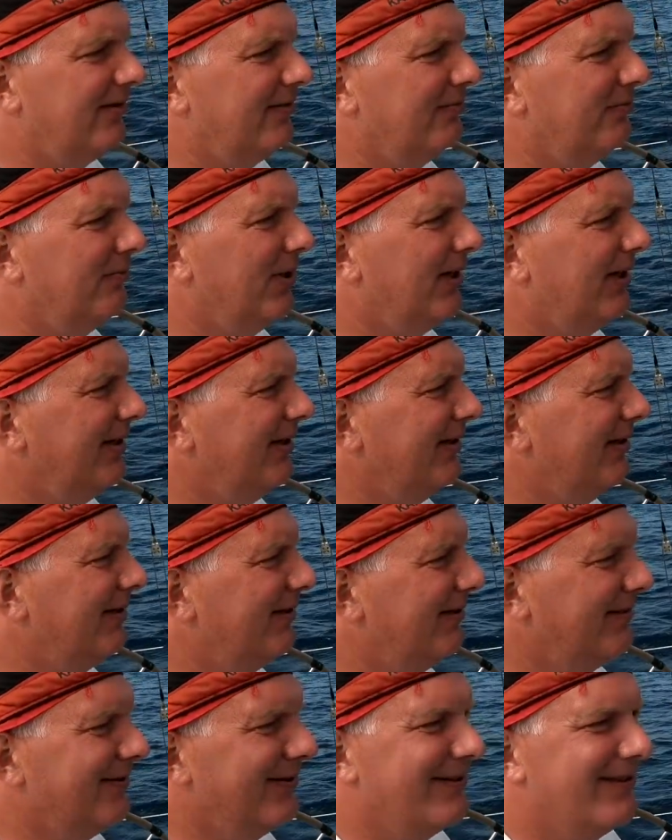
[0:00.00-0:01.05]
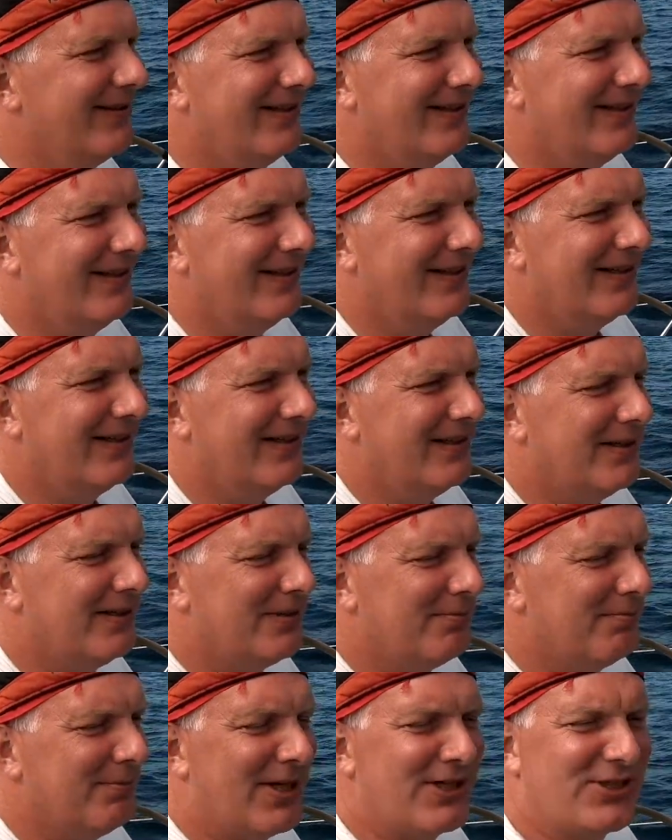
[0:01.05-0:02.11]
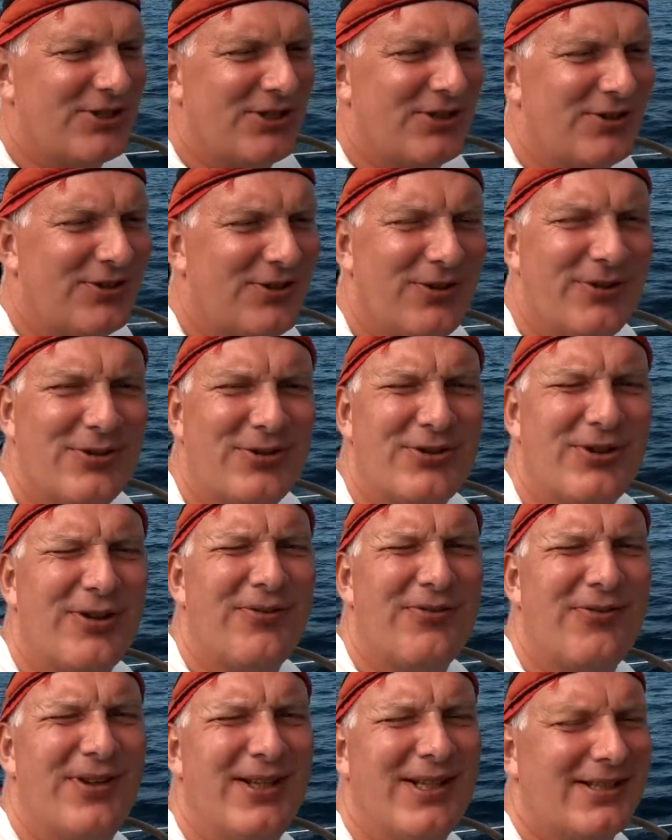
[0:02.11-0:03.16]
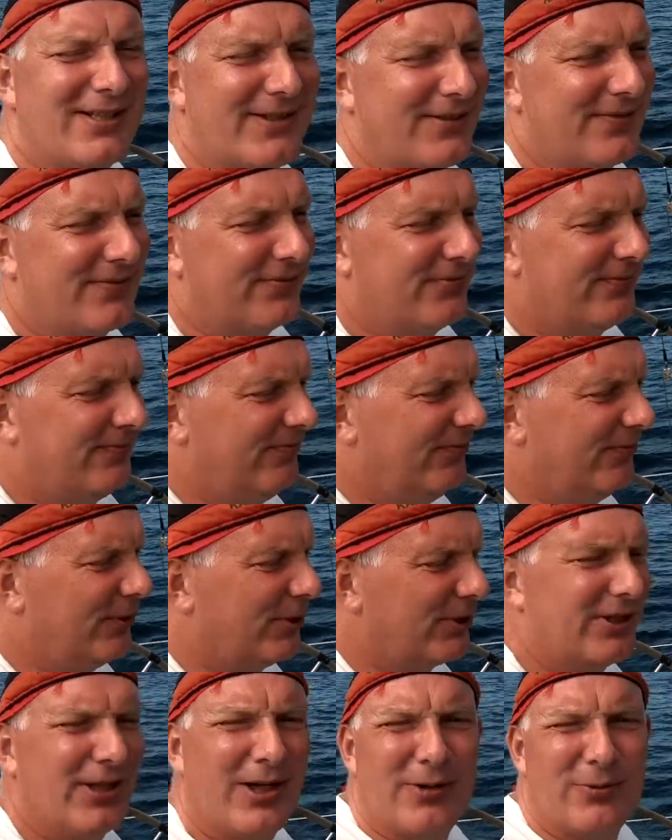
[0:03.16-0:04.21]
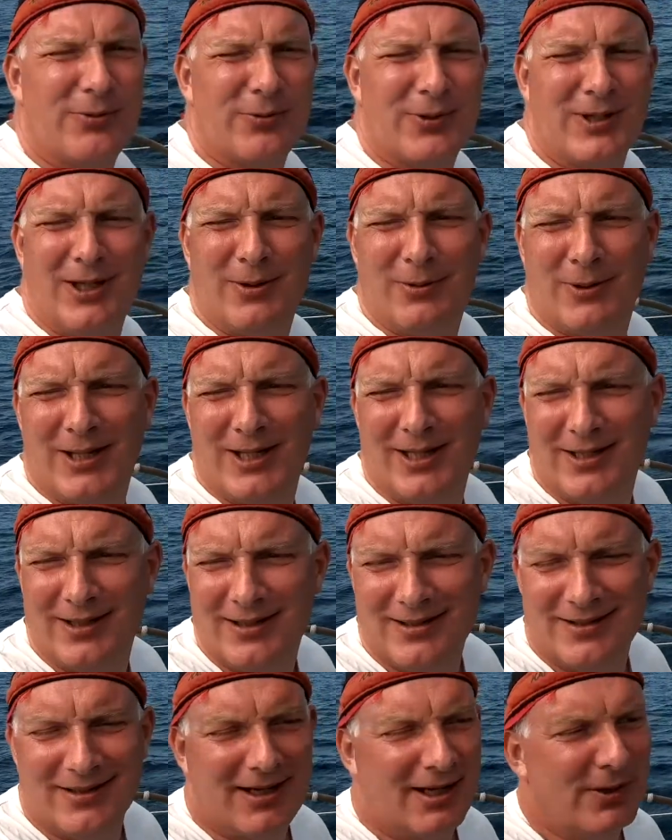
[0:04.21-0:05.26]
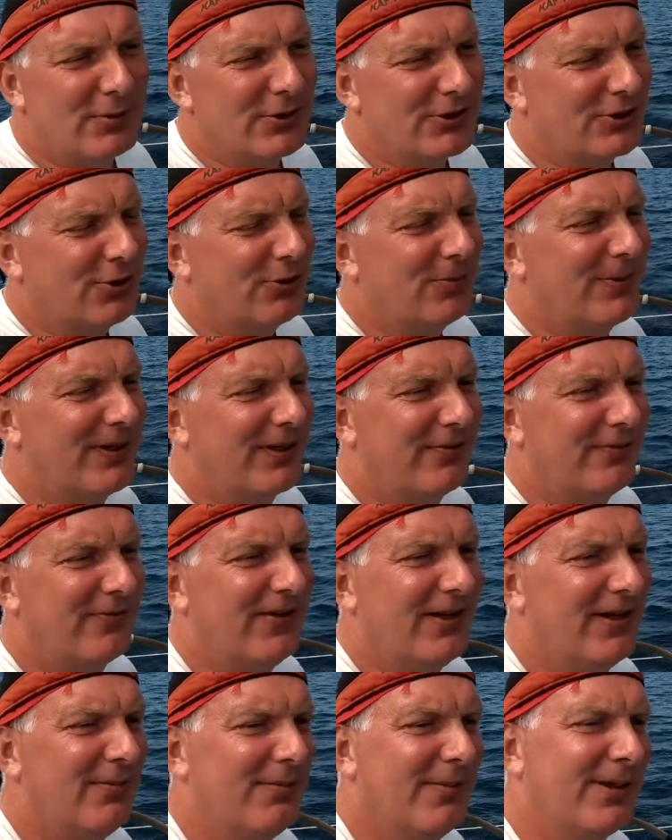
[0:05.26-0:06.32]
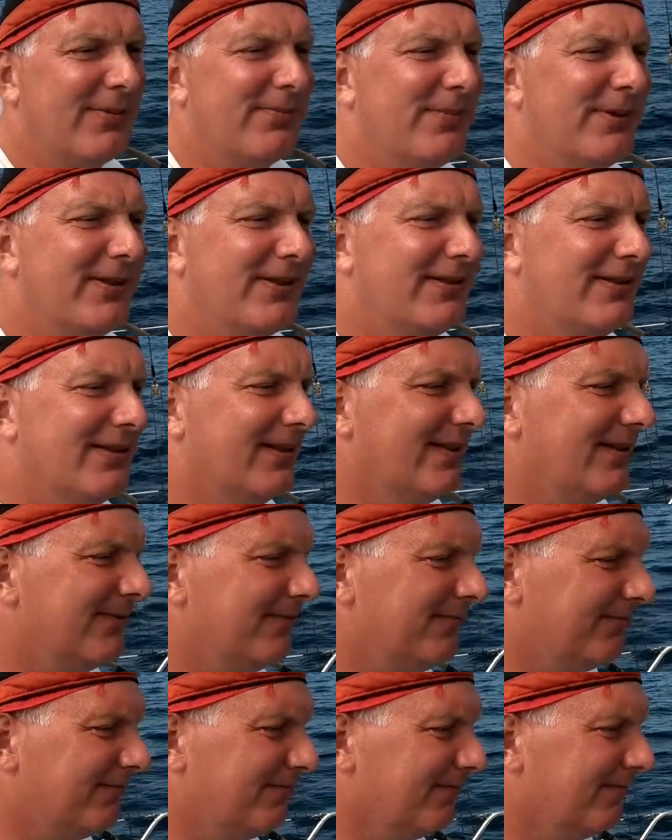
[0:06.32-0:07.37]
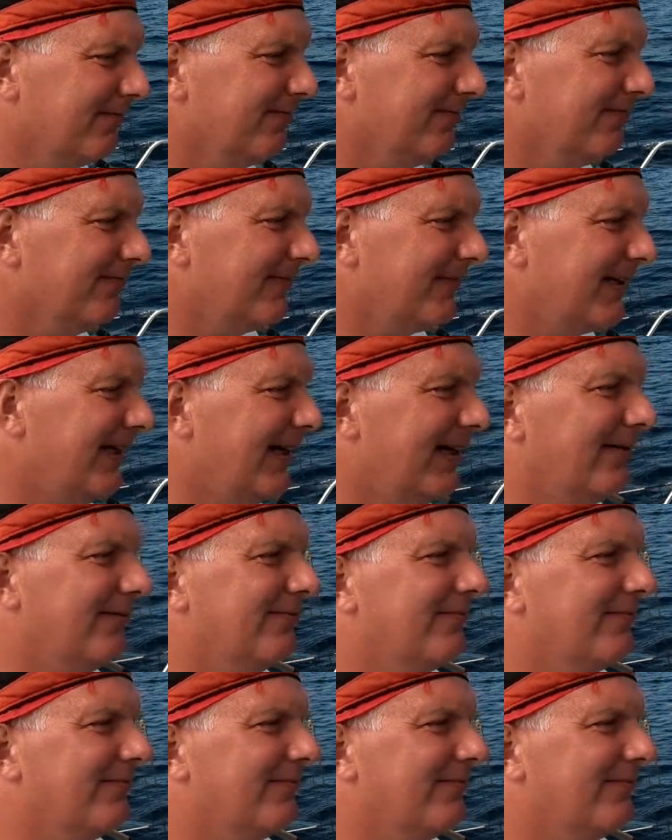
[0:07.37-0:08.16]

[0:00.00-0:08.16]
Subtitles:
my measure to soften this worked out really well. I was hoping to film it, but yeah,